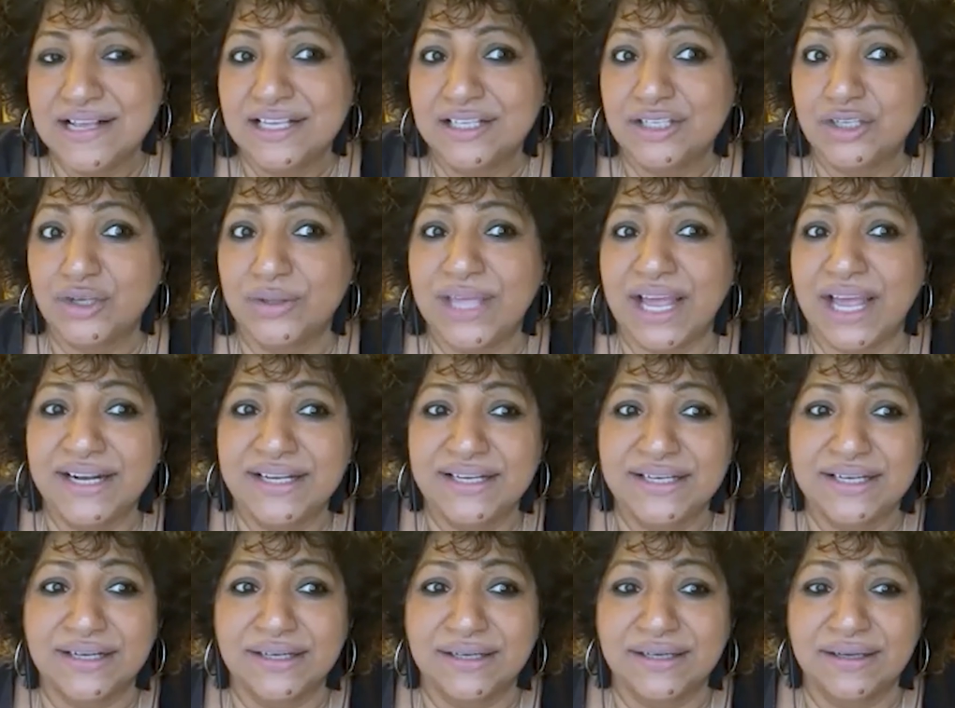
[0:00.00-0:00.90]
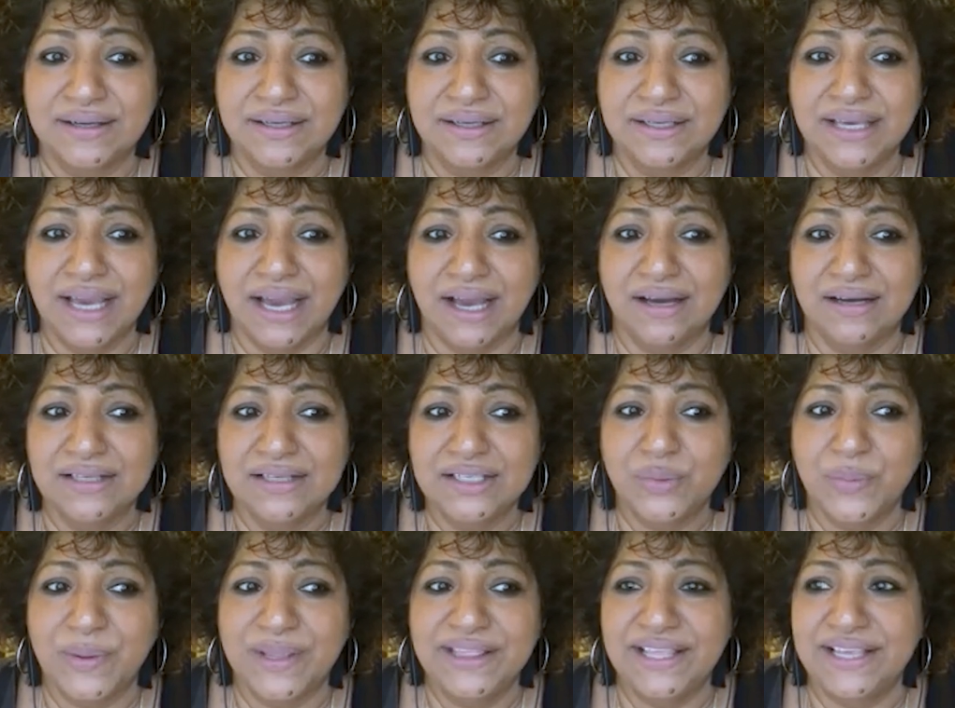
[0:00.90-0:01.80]
So that, yeah.
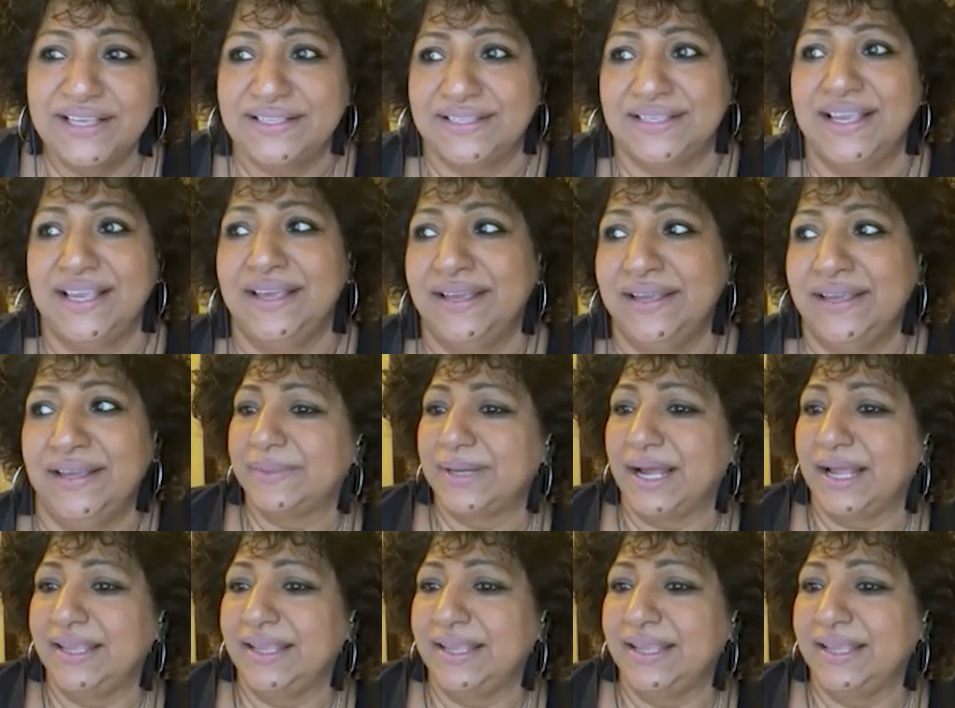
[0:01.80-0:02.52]
So when they say,